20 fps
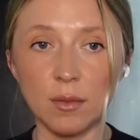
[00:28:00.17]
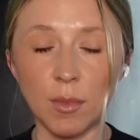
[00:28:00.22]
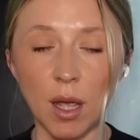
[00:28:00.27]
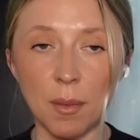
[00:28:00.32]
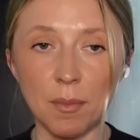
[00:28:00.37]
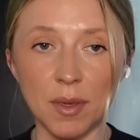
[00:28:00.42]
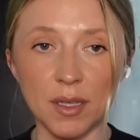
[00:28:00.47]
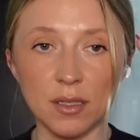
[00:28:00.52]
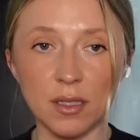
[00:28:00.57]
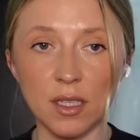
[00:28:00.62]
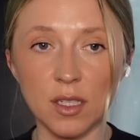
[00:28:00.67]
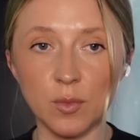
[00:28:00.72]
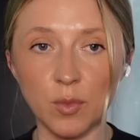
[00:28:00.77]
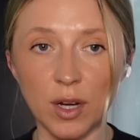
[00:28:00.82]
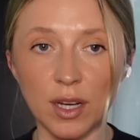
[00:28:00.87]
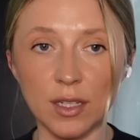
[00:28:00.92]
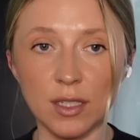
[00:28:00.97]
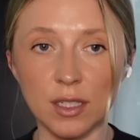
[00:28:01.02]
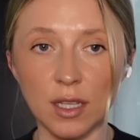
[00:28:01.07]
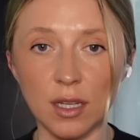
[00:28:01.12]
my business
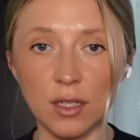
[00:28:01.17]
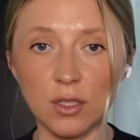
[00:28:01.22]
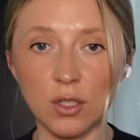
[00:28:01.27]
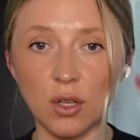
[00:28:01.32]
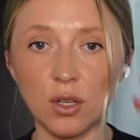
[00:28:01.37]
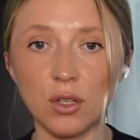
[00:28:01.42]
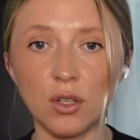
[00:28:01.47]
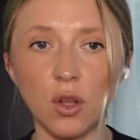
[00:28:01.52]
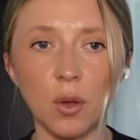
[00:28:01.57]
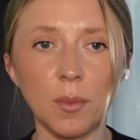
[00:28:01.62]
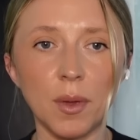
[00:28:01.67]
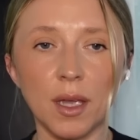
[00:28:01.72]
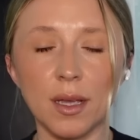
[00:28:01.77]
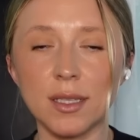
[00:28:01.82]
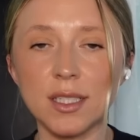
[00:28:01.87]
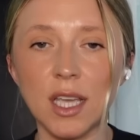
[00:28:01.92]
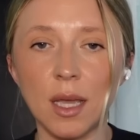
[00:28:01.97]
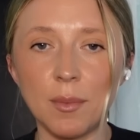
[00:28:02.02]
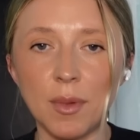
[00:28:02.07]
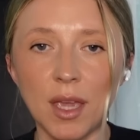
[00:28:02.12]
brain turned on, not
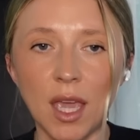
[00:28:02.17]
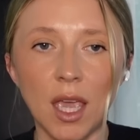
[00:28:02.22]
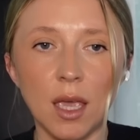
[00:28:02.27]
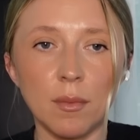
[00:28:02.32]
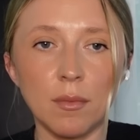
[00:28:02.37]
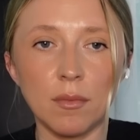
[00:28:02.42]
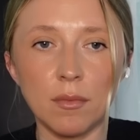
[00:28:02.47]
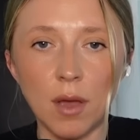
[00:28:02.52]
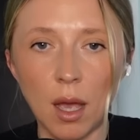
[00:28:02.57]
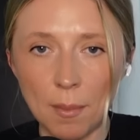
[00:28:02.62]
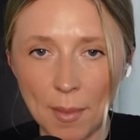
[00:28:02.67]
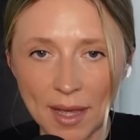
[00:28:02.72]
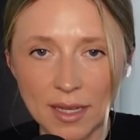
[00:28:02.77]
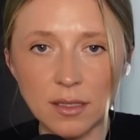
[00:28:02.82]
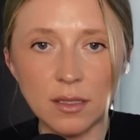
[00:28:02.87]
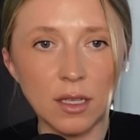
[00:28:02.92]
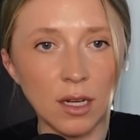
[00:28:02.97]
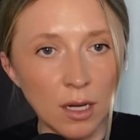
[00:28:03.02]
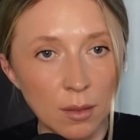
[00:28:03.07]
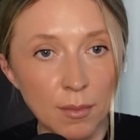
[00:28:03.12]
because I became a
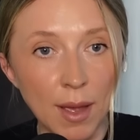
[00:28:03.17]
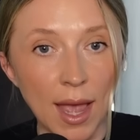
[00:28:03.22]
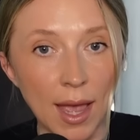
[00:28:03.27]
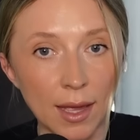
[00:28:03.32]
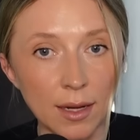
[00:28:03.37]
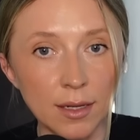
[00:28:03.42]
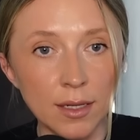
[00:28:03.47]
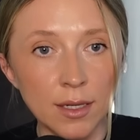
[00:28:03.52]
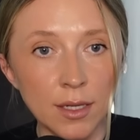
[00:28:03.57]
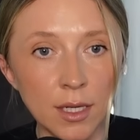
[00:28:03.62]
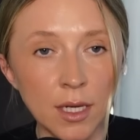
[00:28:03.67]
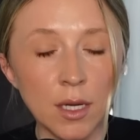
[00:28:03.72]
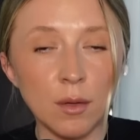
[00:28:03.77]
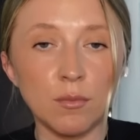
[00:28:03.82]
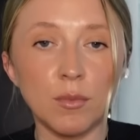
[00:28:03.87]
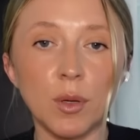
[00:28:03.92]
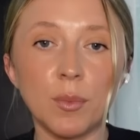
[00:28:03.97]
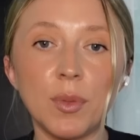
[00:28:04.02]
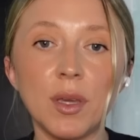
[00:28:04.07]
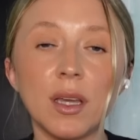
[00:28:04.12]
masculine man,
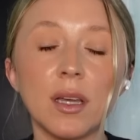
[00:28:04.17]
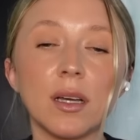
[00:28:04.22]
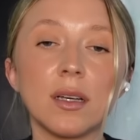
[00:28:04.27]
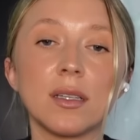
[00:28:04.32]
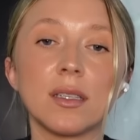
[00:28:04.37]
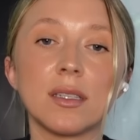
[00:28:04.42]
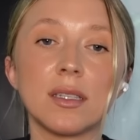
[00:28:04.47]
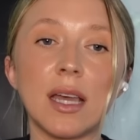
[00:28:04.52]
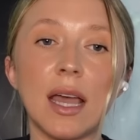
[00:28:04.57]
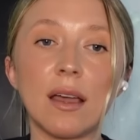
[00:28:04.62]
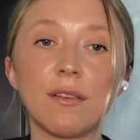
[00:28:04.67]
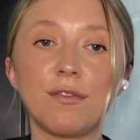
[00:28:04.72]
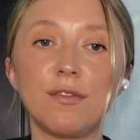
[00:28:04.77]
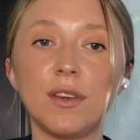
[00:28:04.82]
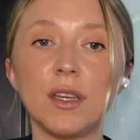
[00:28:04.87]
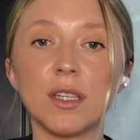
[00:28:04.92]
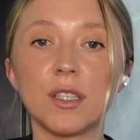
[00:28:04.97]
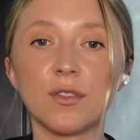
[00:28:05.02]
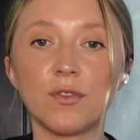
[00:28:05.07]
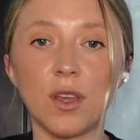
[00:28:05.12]
but because that
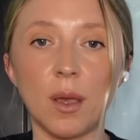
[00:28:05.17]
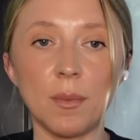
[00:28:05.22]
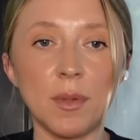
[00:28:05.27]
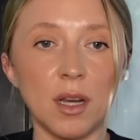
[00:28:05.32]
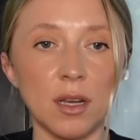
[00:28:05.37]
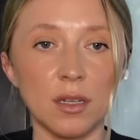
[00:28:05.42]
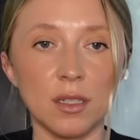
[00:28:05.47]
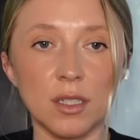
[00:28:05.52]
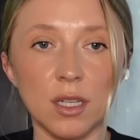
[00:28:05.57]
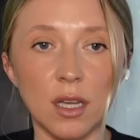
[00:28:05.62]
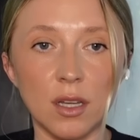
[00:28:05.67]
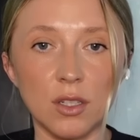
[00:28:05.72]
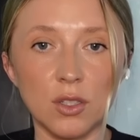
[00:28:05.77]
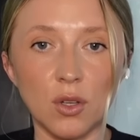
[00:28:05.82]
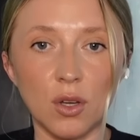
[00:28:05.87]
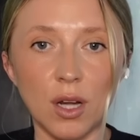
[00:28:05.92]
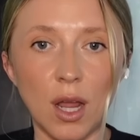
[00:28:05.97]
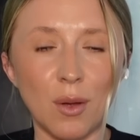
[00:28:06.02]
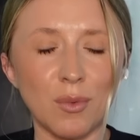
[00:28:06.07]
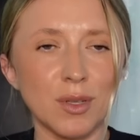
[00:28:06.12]
fierce feminine turned
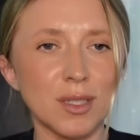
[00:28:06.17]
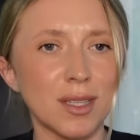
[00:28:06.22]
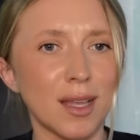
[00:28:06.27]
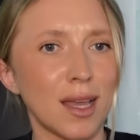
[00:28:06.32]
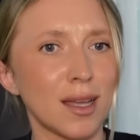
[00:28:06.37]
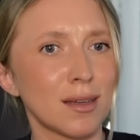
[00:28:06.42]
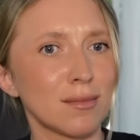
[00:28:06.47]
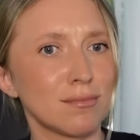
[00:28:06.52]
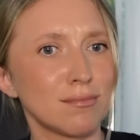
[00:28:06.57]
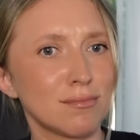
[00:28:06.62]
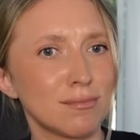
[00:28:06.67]
on. I was like,